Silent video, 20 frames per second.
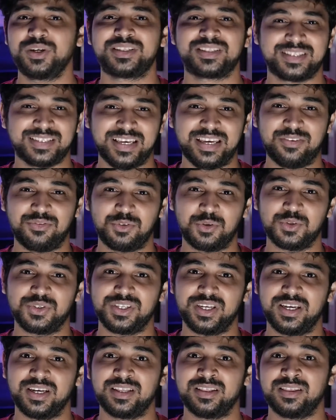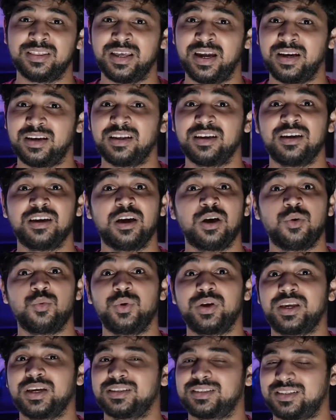it's safe to say that
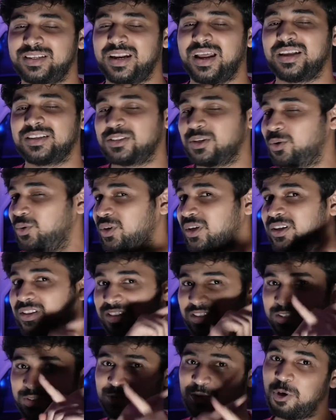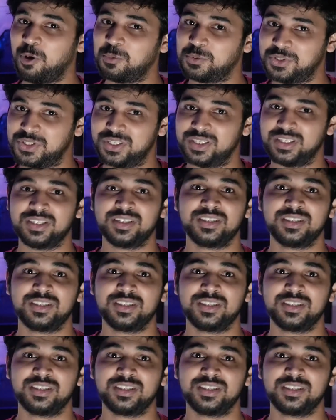we can scratch out this option.